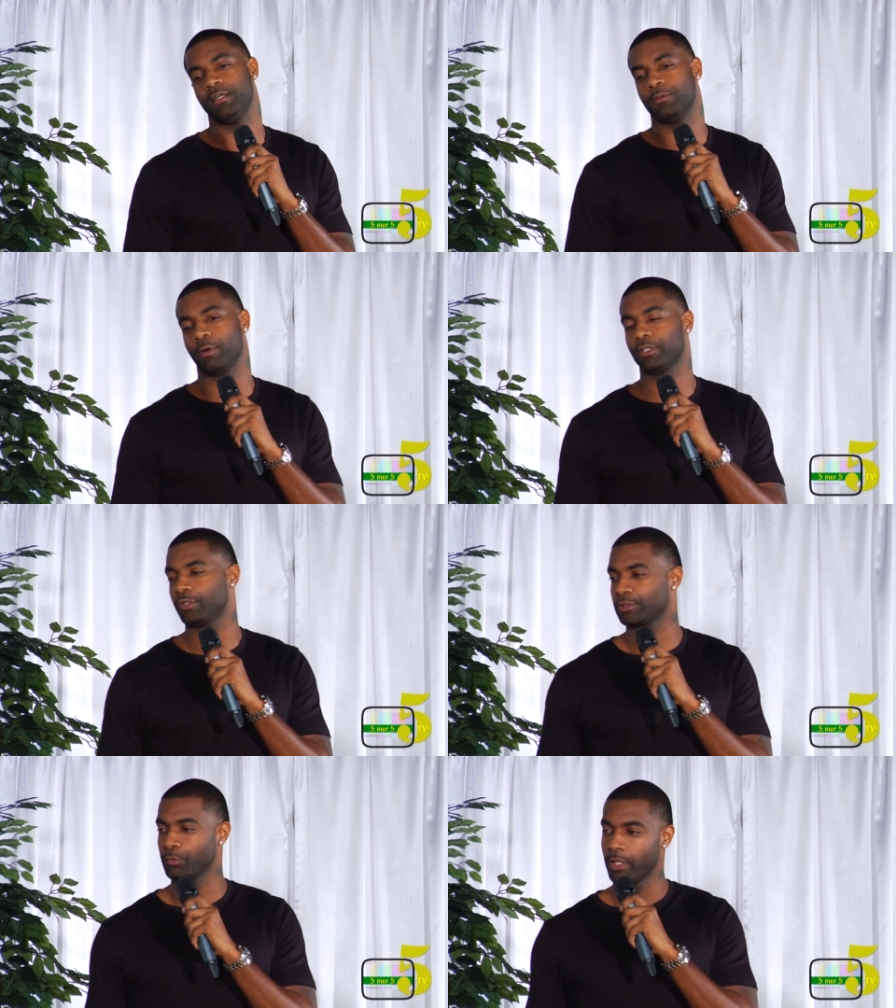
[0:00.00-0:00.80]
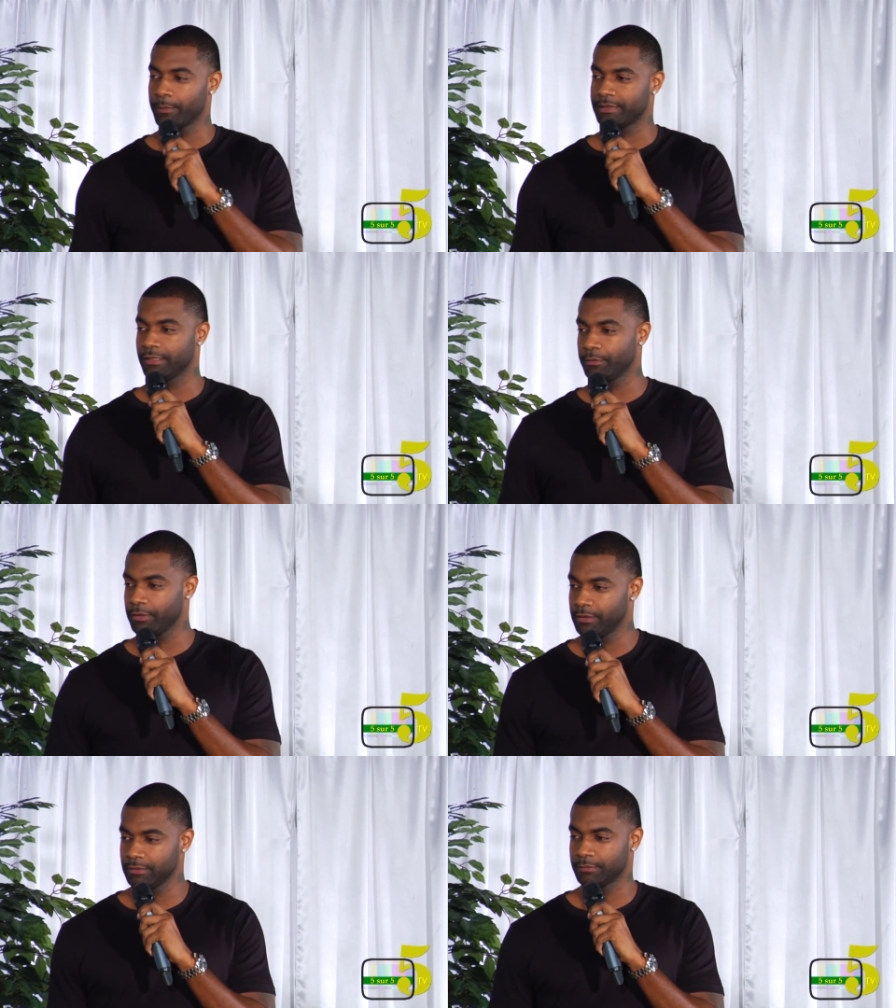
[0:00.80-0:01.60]
working on some web
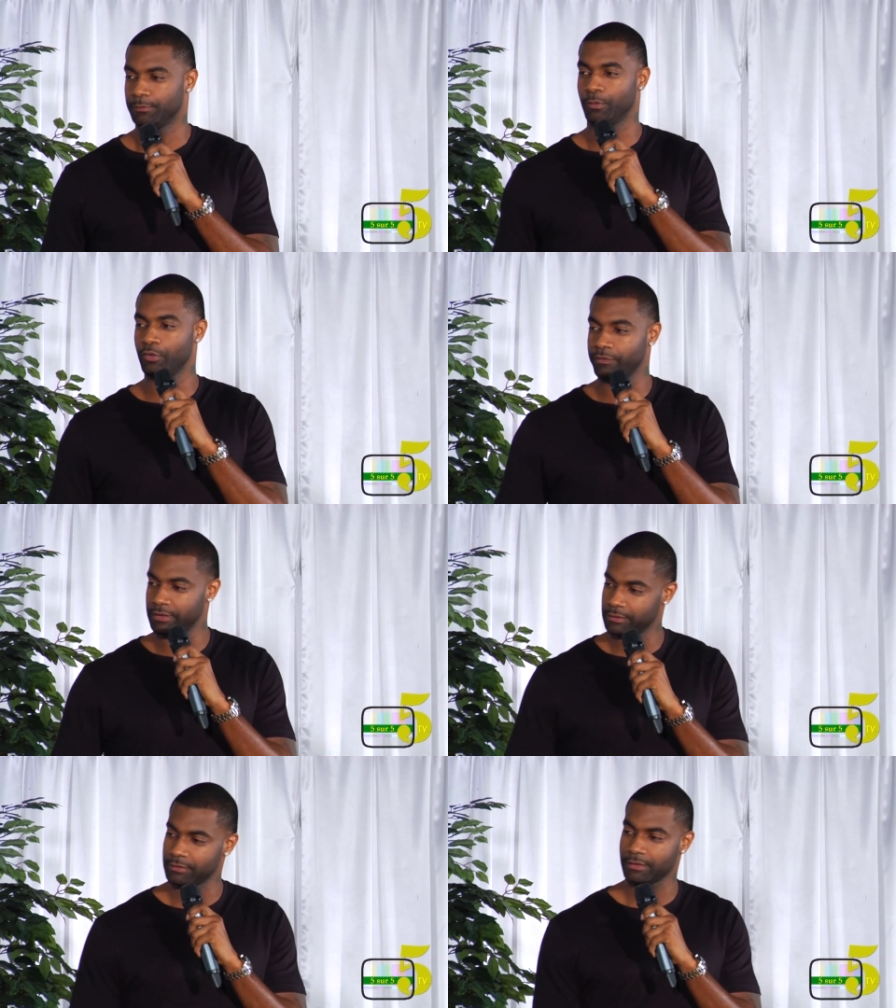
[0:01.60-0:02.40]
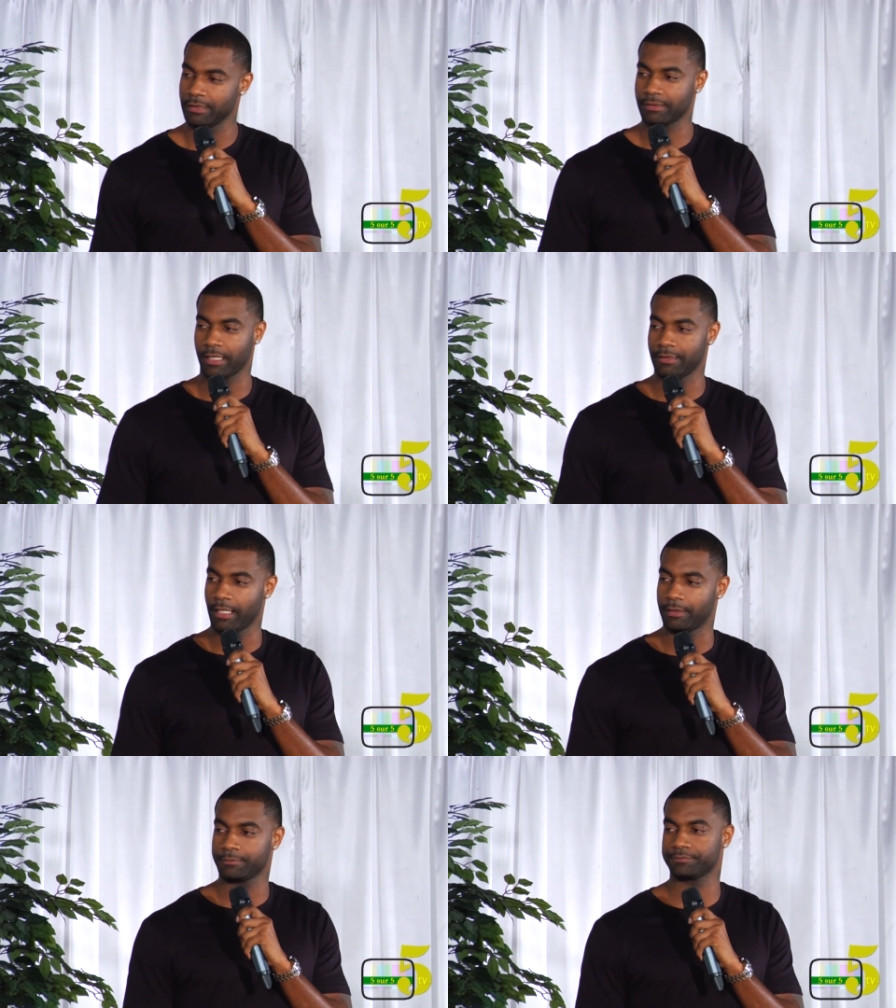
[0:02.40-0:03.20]
series, movies, things like that.